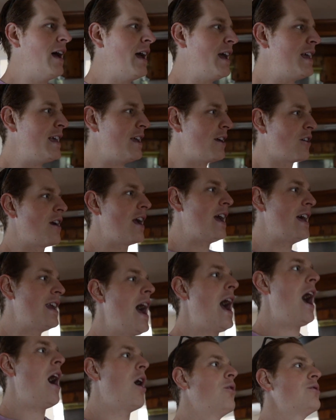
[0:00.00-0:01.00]
here in a
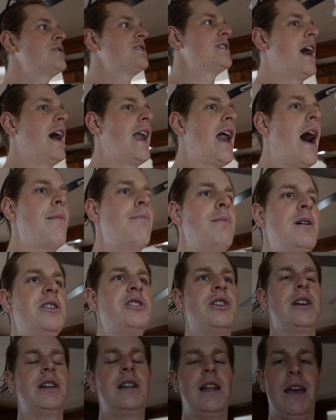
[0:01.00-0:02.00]
house that I
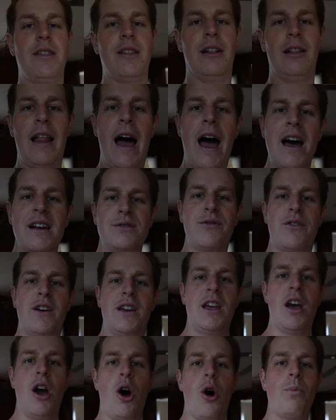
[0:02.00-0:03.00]
mentioned in the last
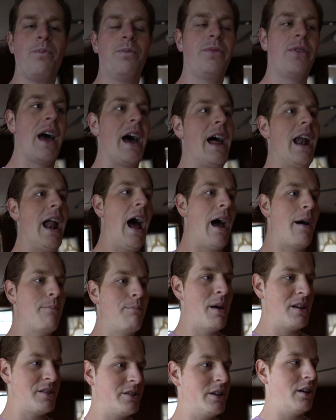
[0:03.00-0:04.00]
video that I'm
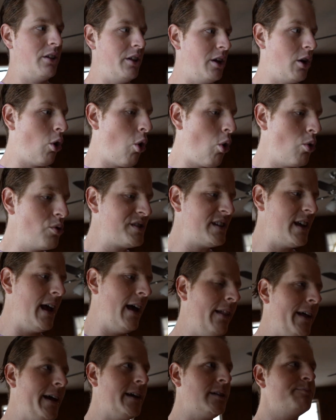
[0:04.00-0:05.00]
basically
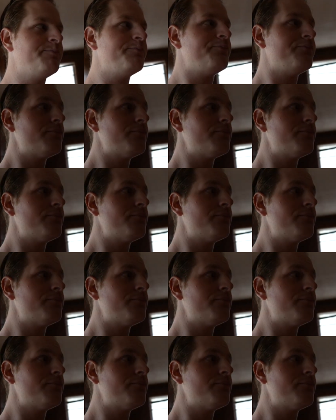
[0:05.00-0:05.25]
wholesaling.